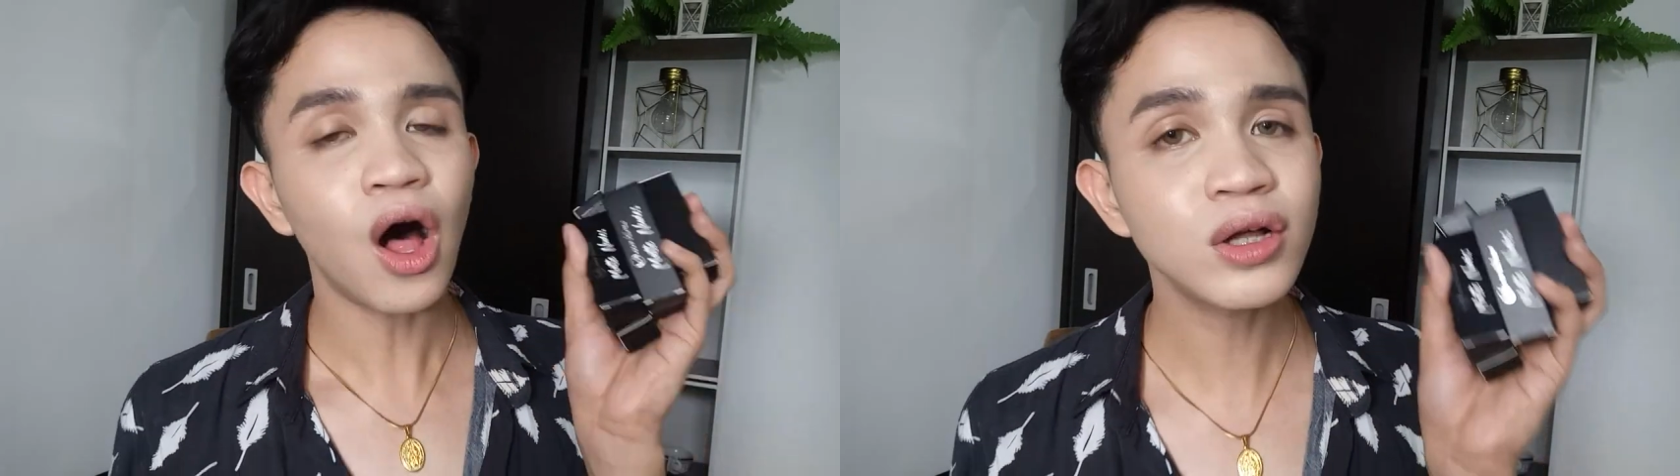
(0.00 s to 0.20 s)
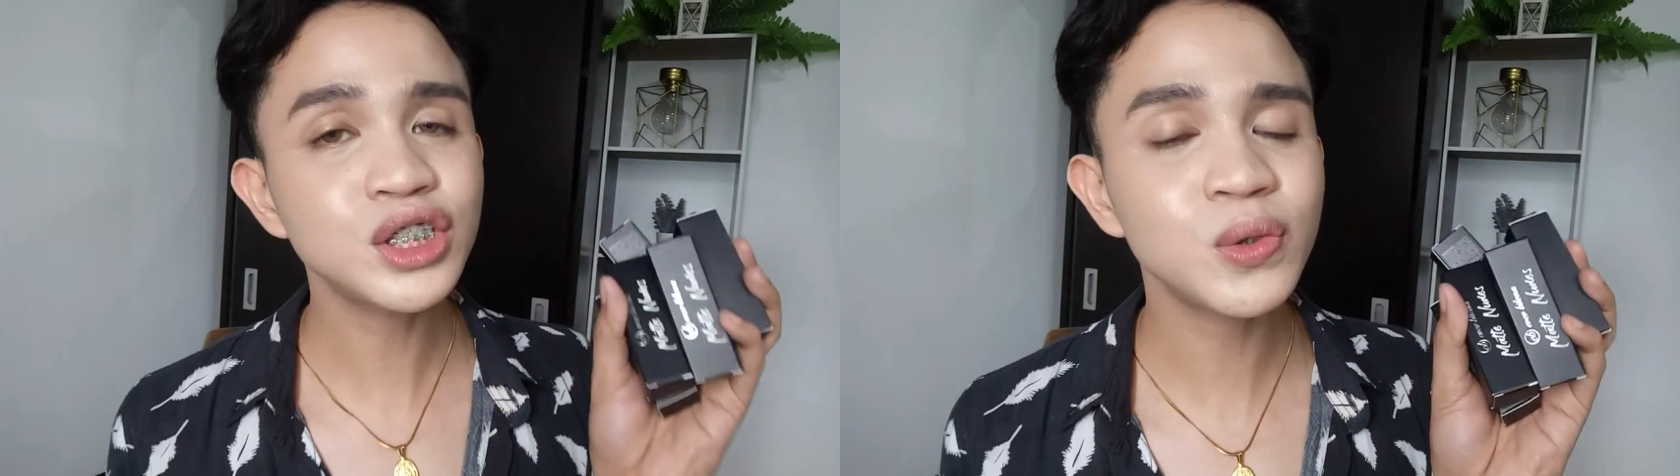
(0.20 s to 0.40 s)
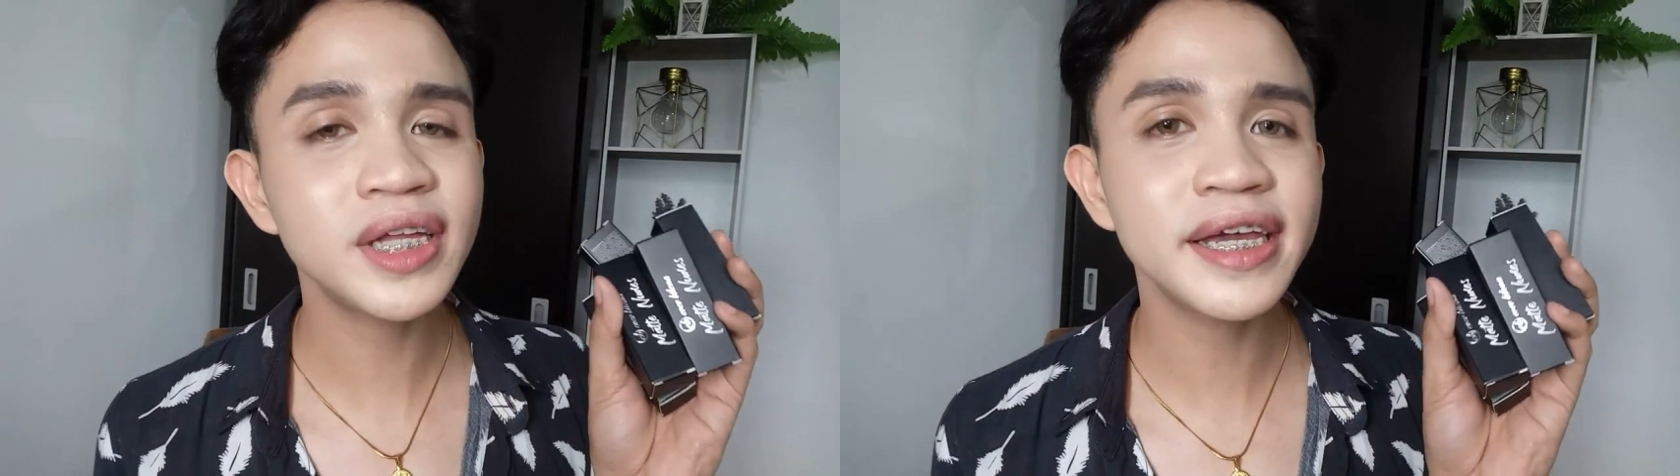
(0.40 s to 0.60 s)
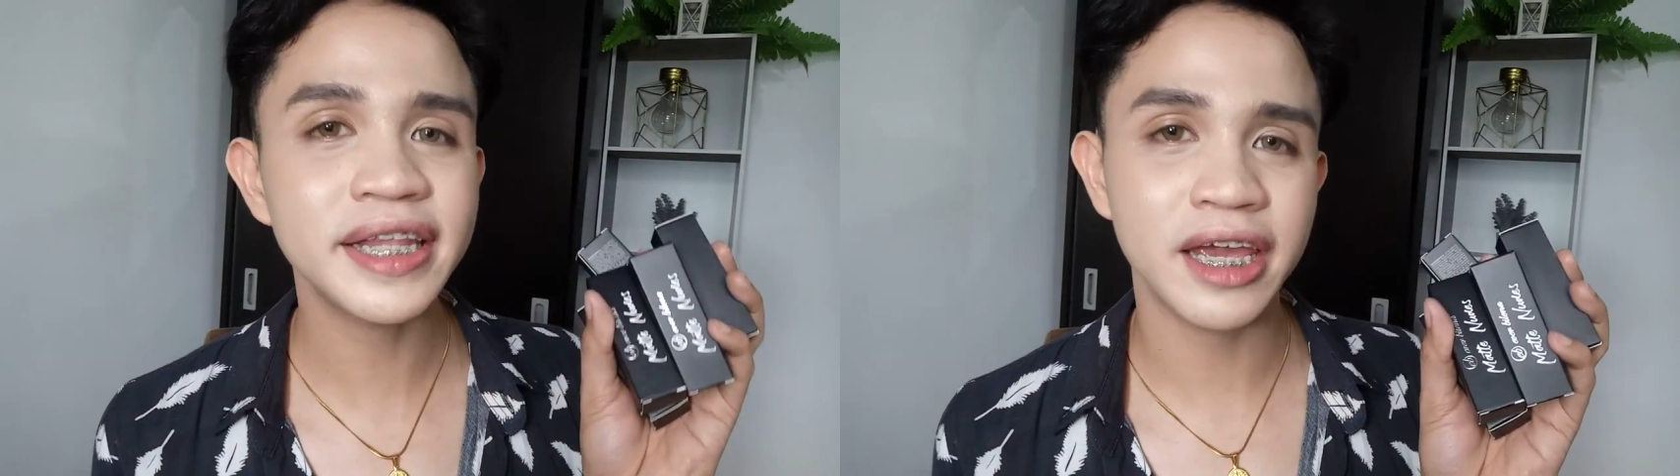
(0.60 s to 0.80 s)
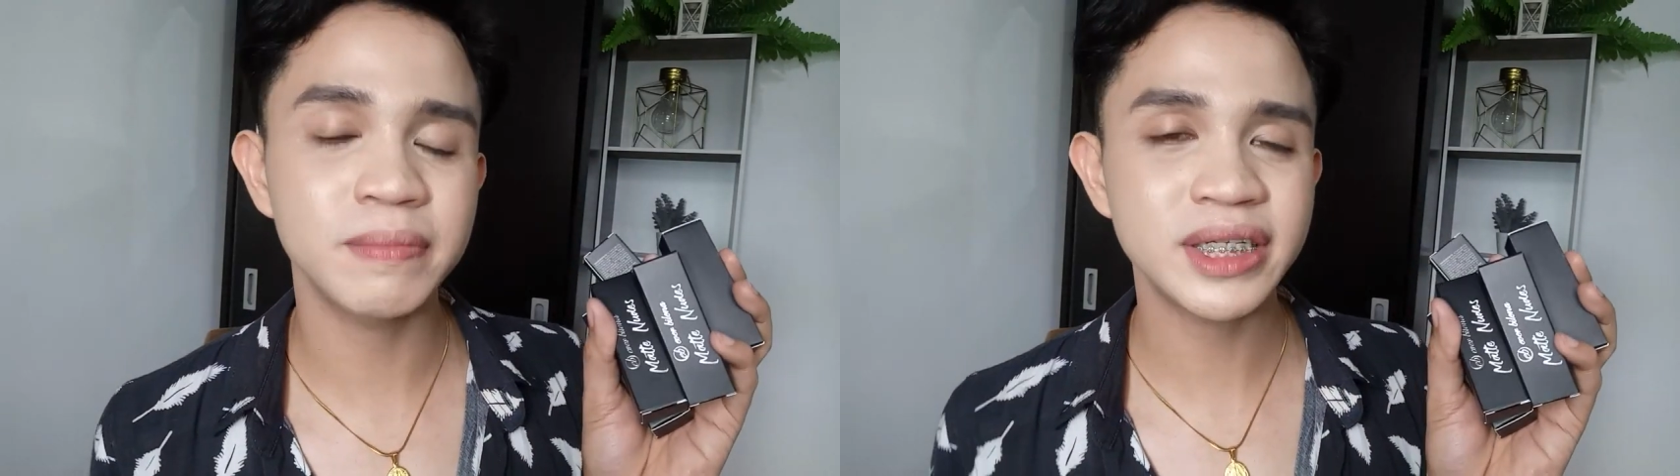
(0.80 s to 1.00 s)
Also, they
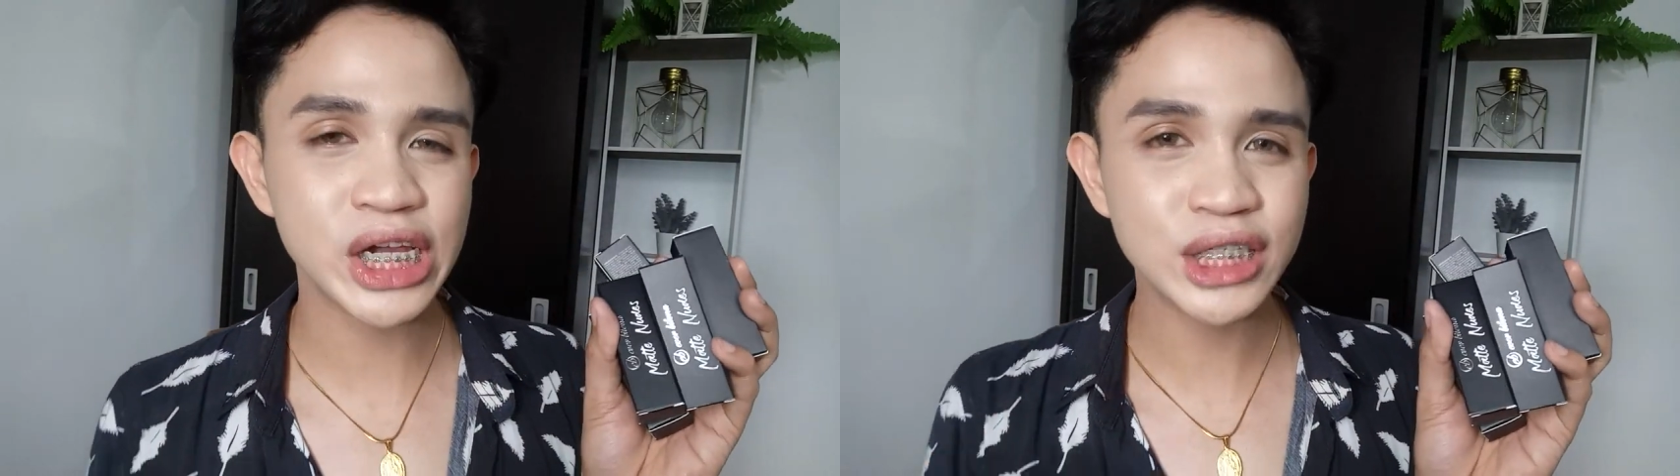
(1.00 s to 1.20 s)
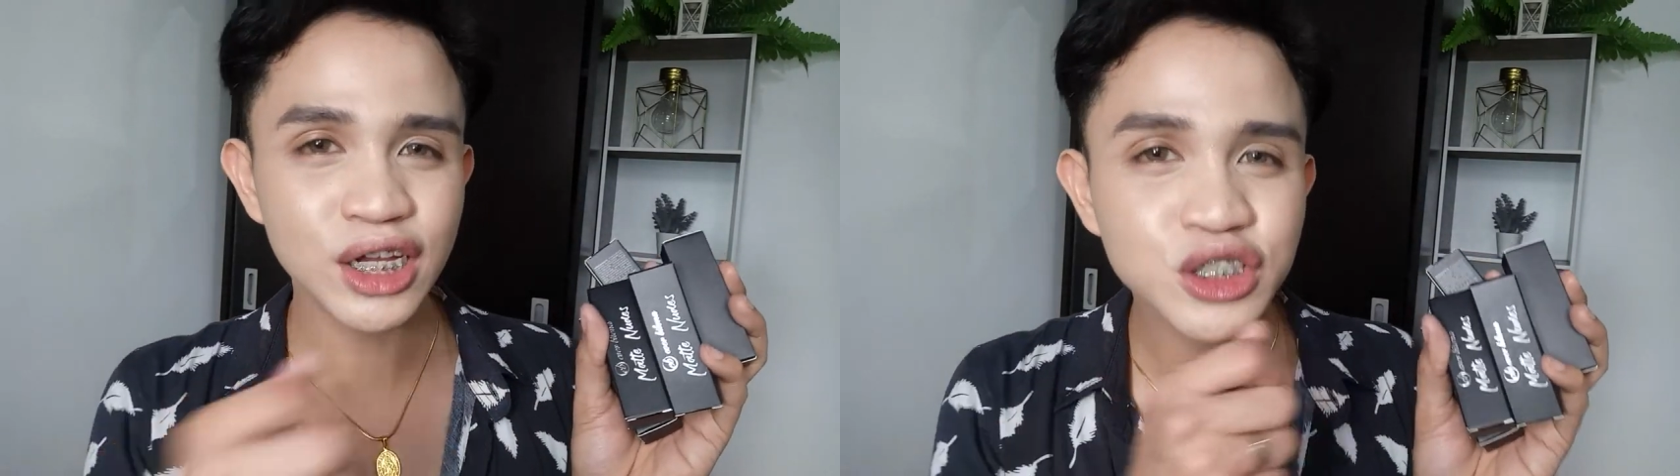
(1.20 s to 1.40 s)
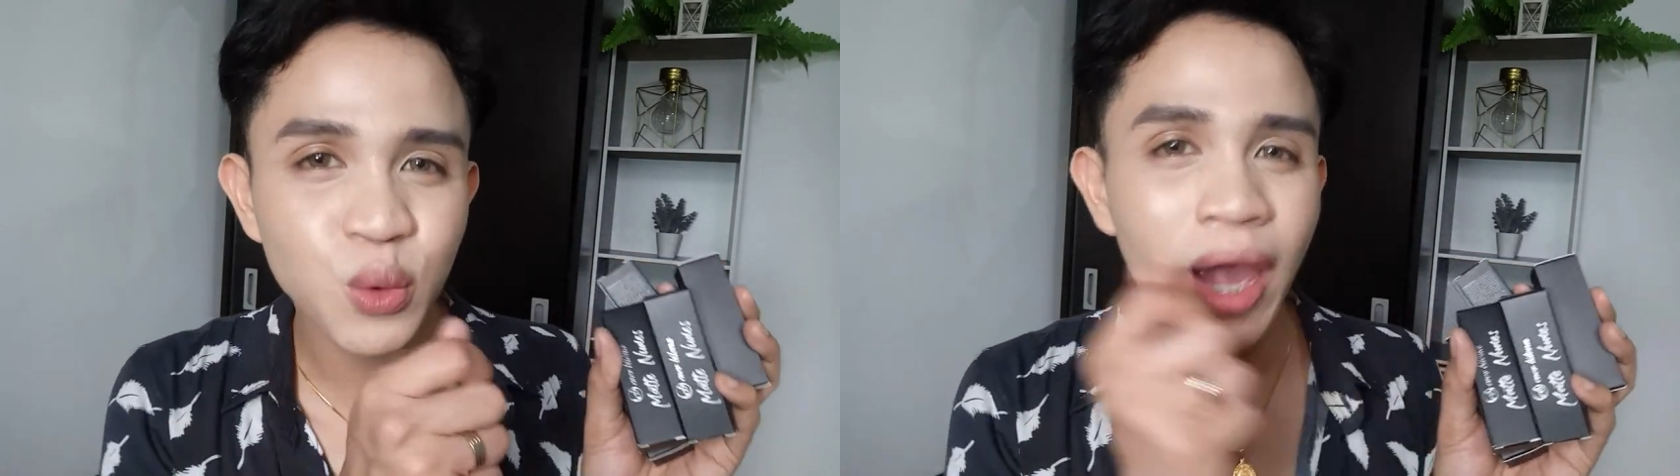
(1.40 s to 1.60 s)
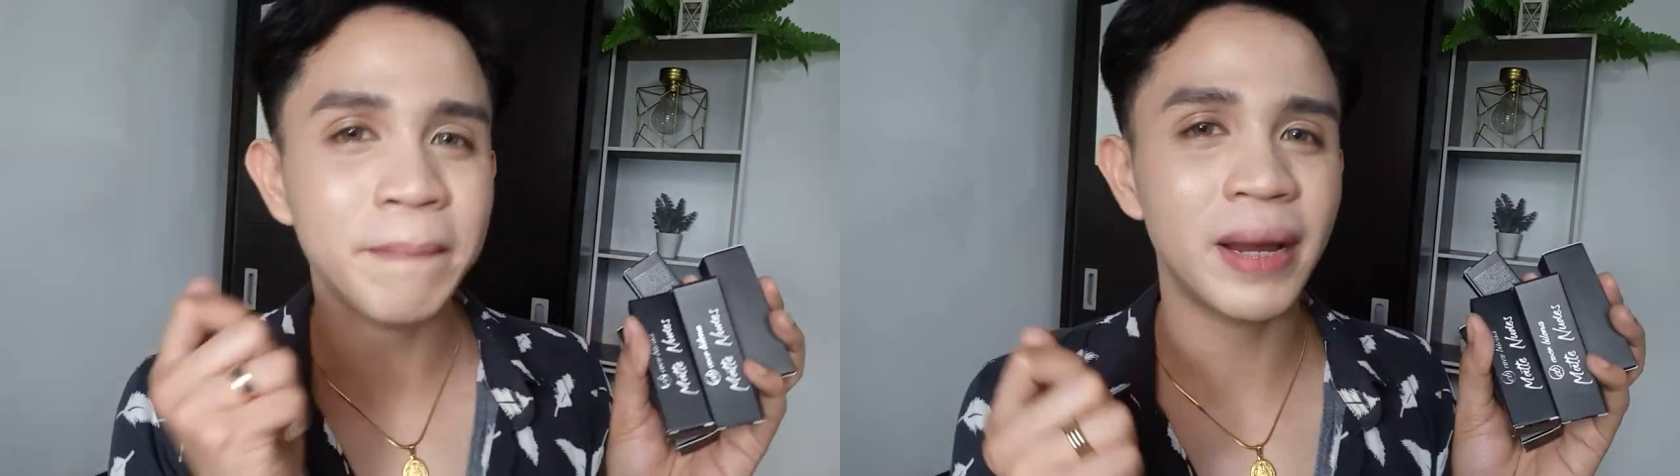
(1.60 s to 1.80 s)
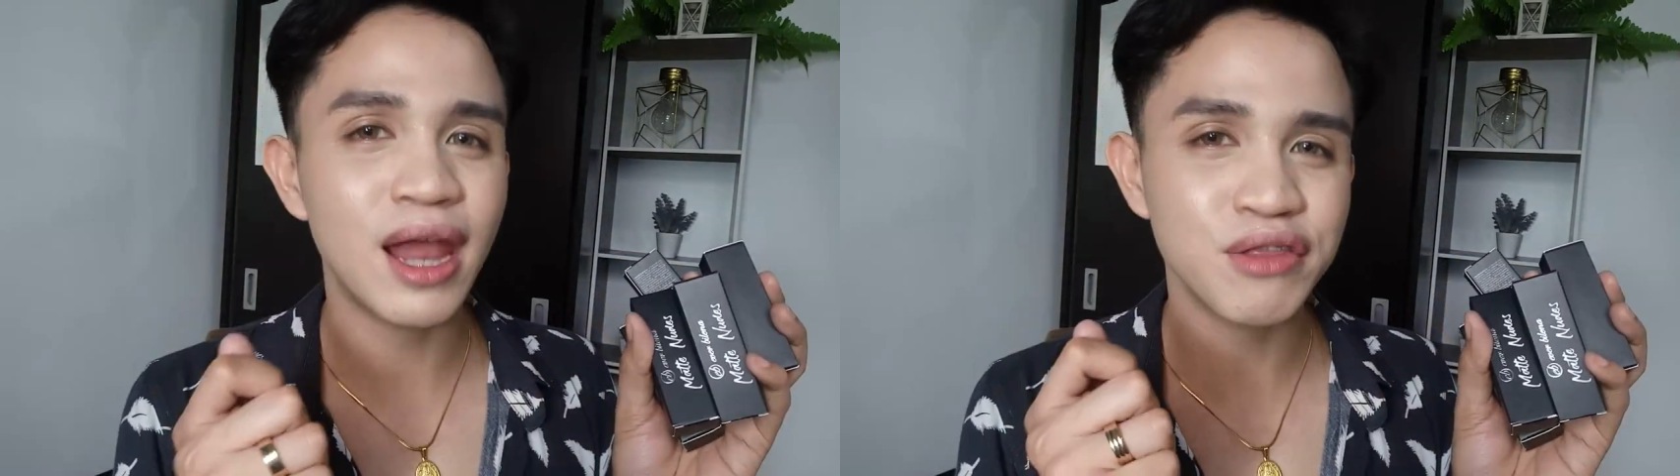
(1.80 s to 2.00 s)
claim na sa isang
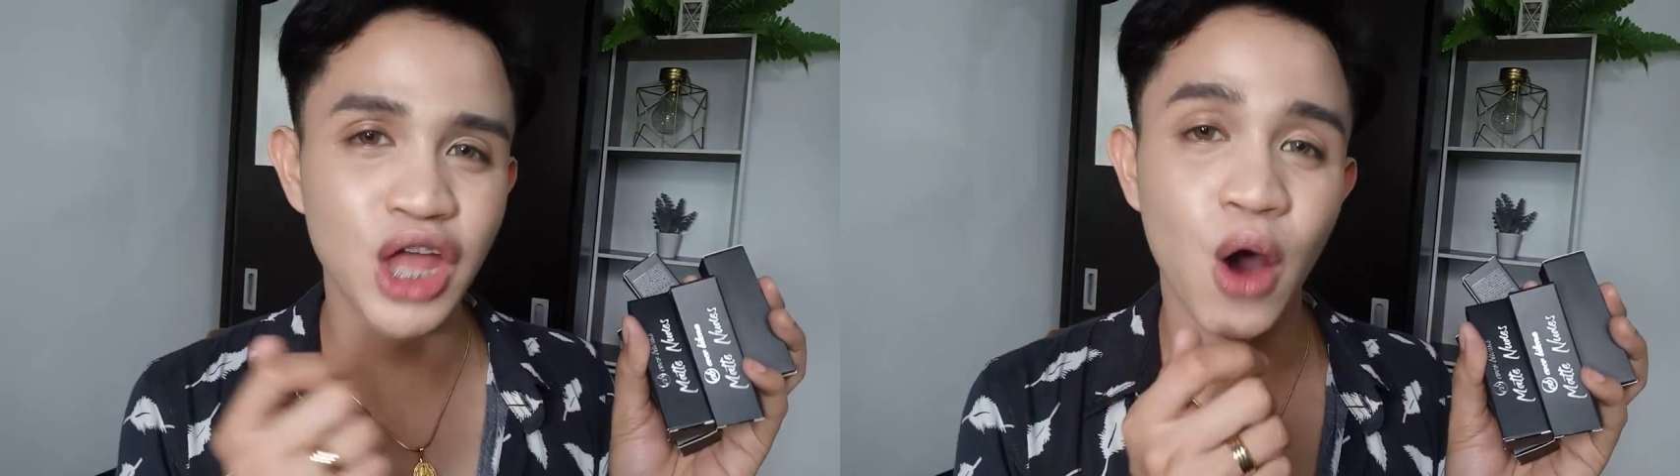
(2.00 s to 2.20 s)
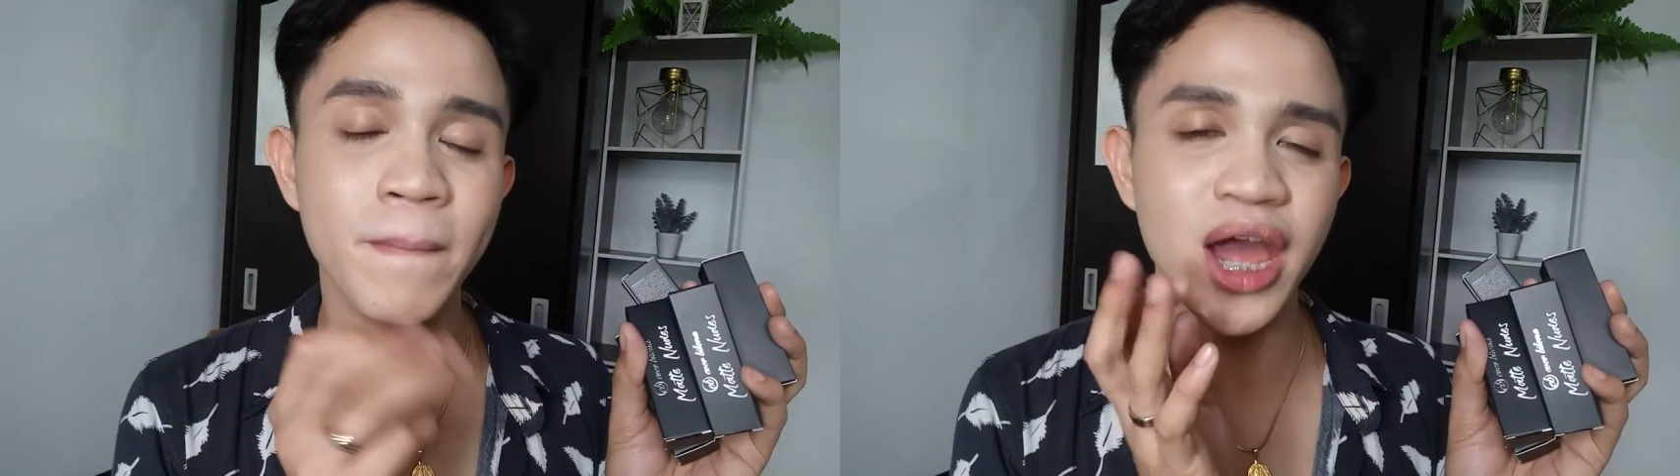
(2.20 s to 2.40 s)
swipe pa lang daw,